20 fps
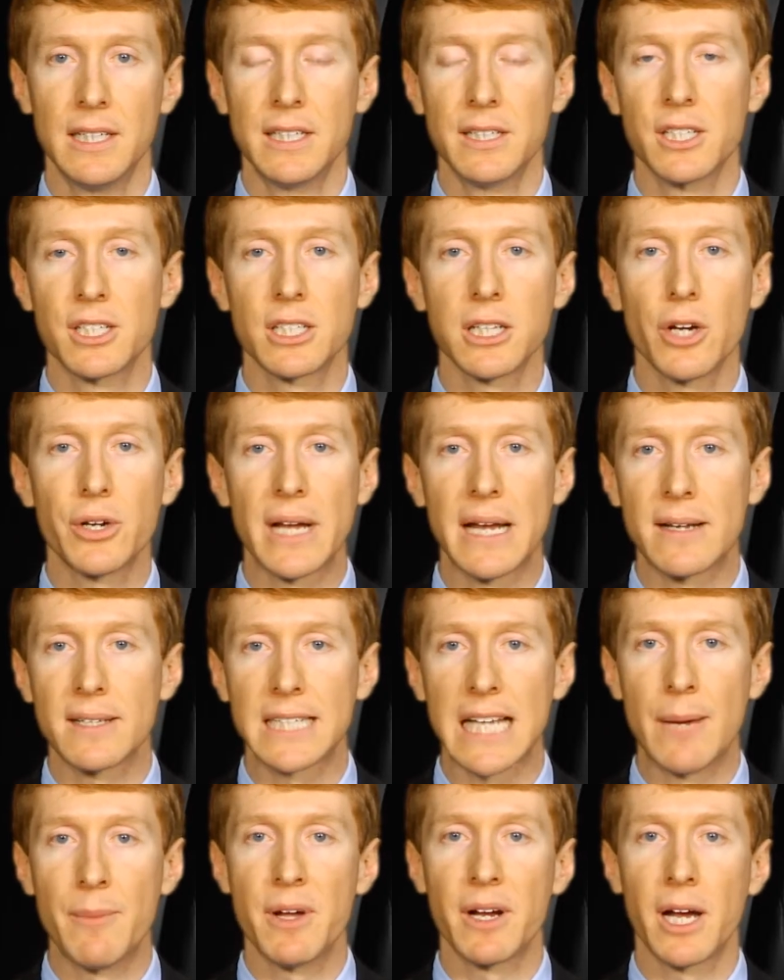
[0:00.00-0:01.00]
The slowdown is
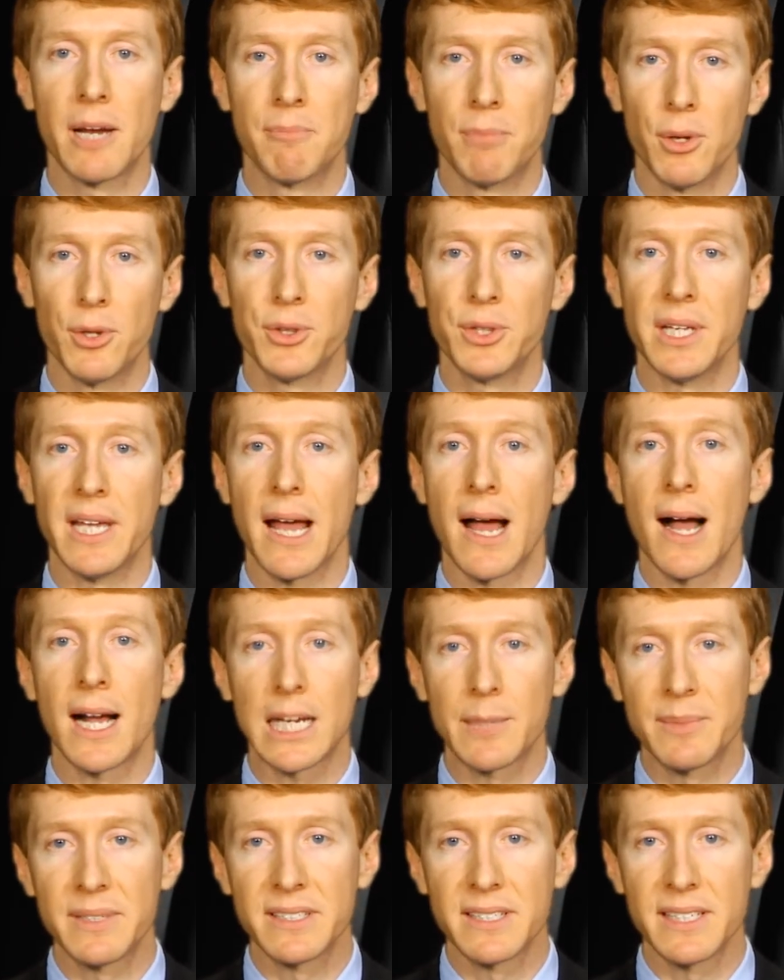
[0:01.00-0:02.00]
coming on both the
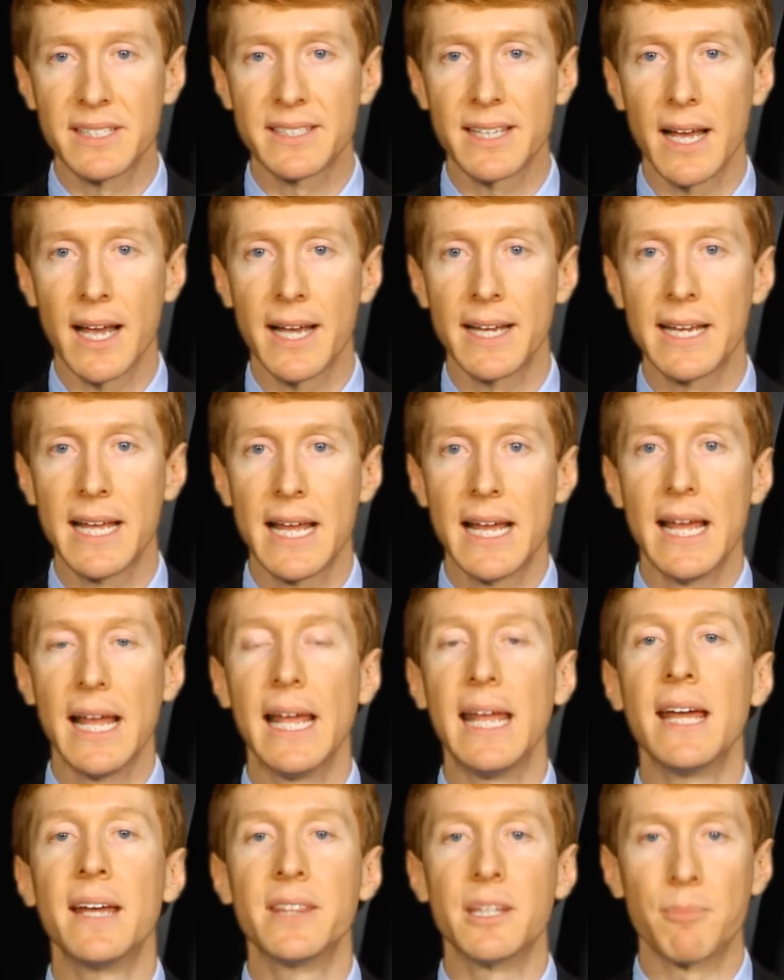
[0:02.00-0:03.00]
occupancy side
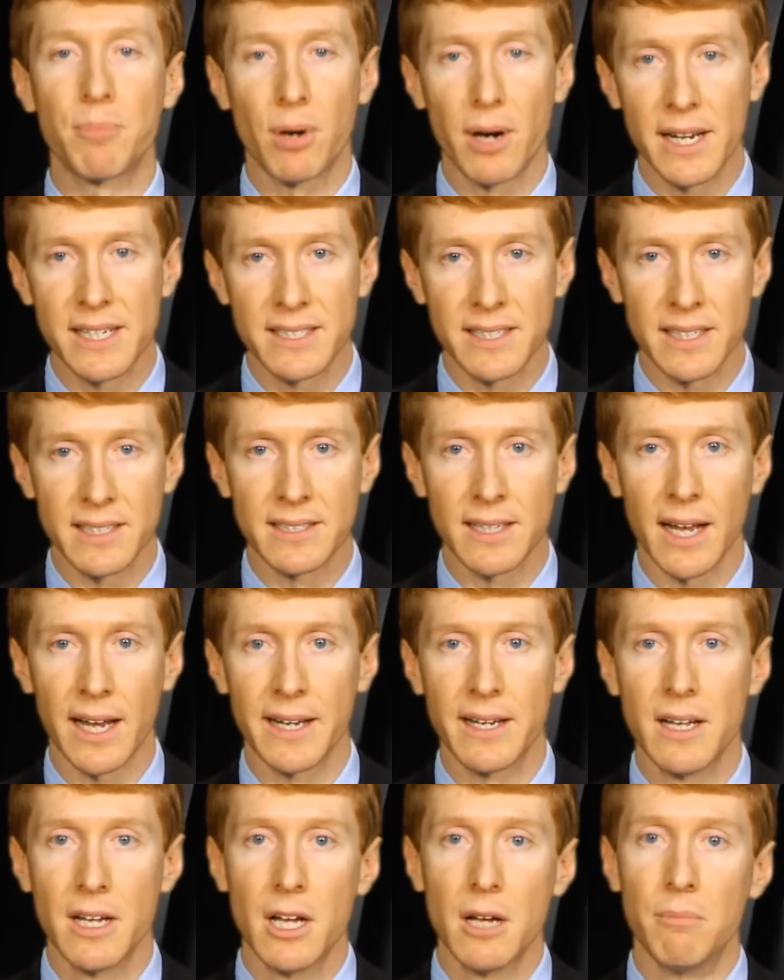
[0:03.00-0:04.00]
and the pricing
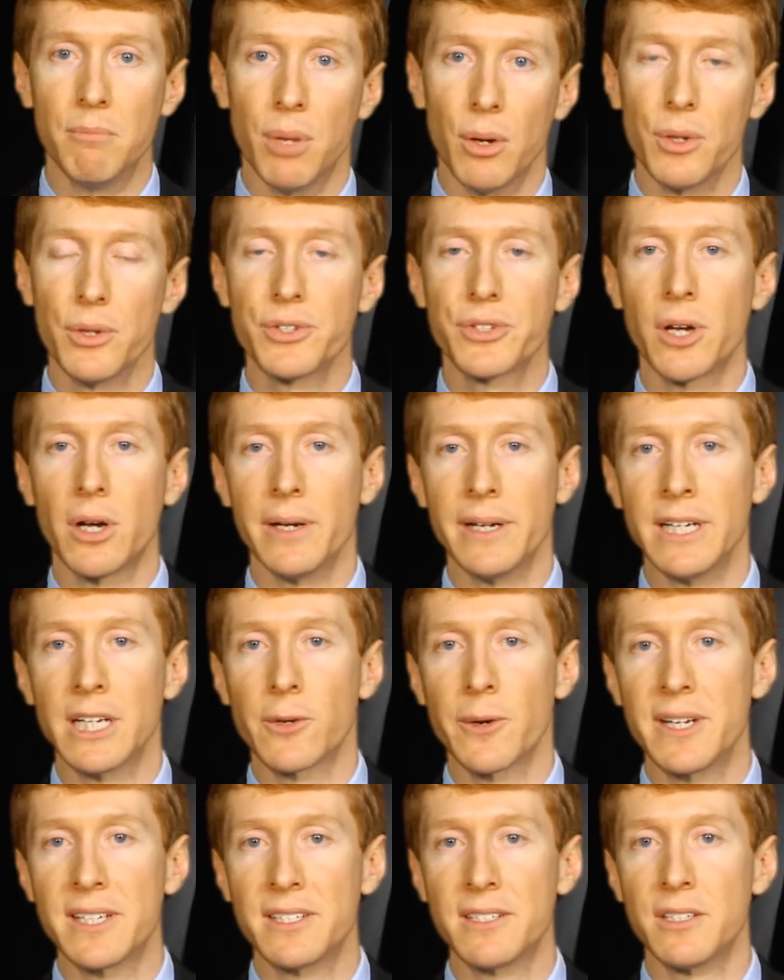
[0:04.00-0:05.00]
side. Both saw
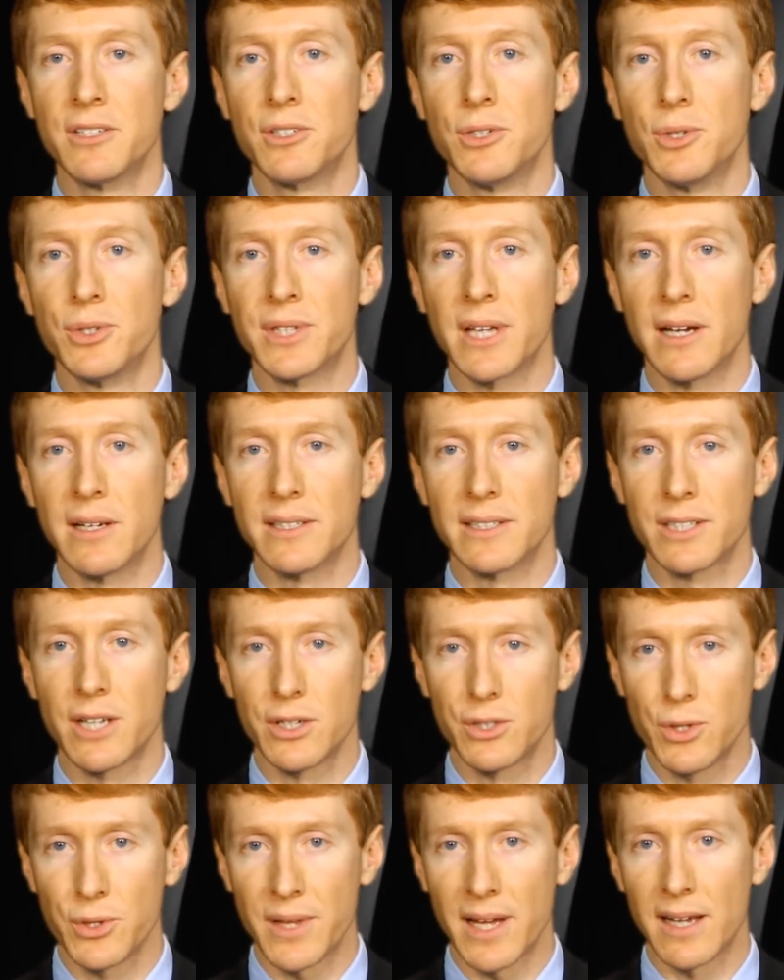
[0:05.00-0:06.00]
increases in
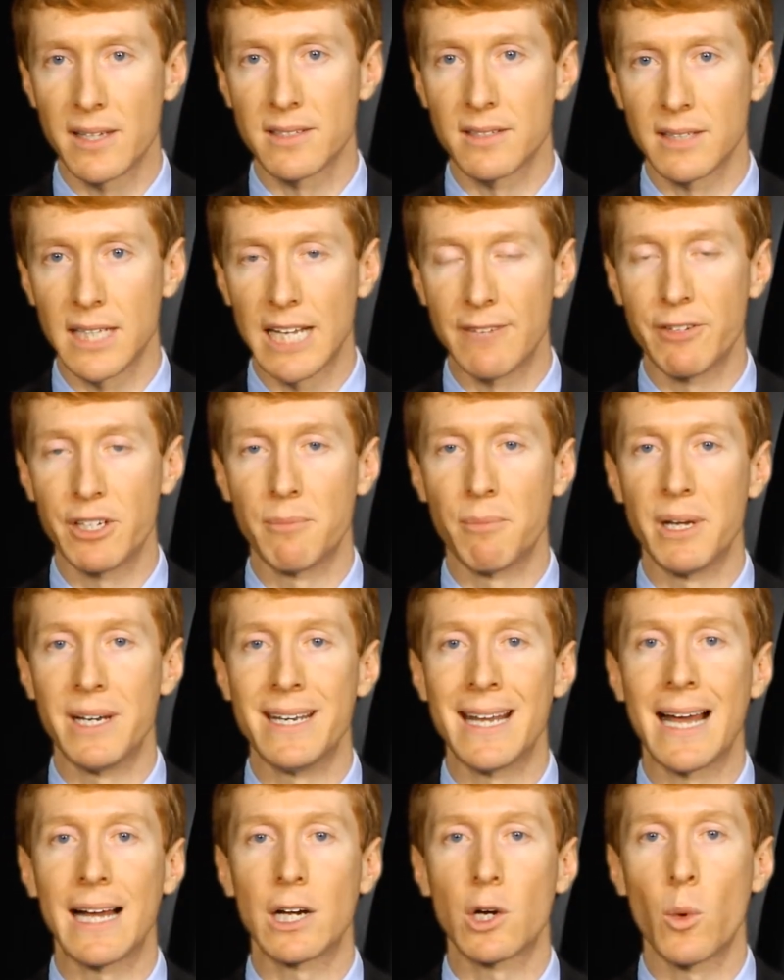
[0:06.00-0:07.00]
2011, but
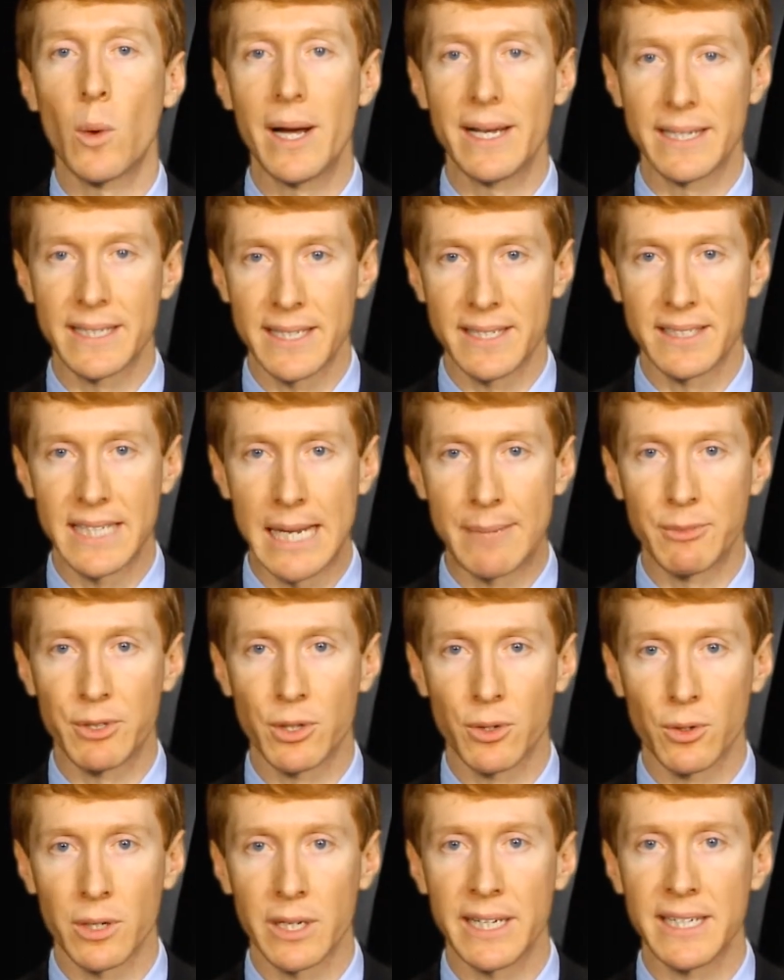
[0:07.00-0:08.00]
not quite to the same
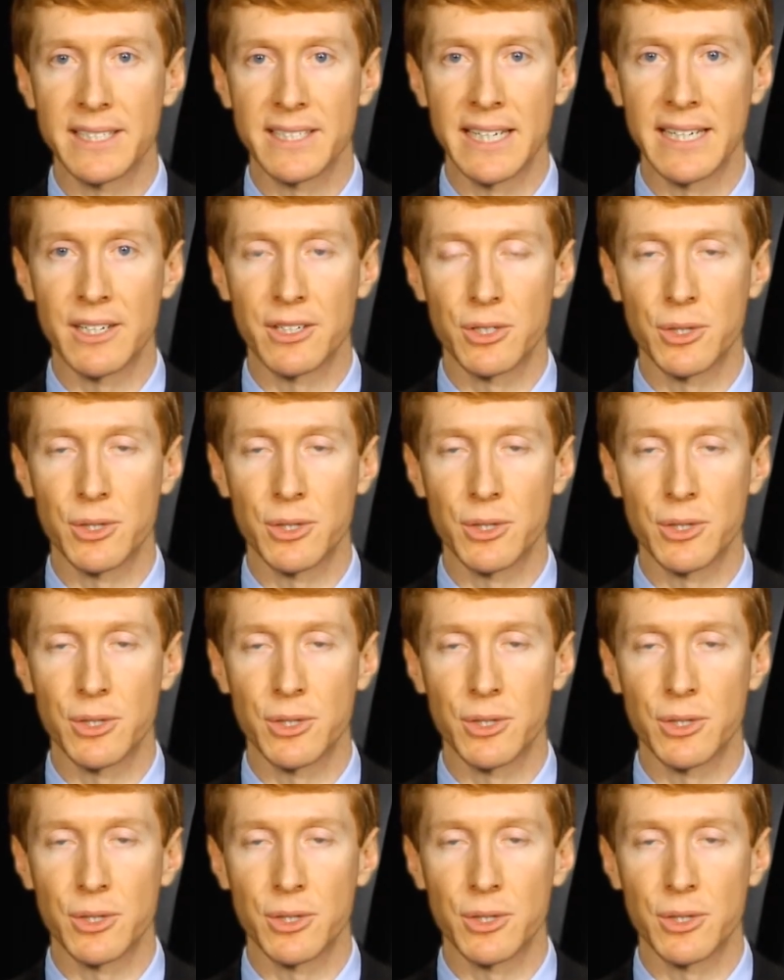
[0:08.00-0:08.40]
degree seen in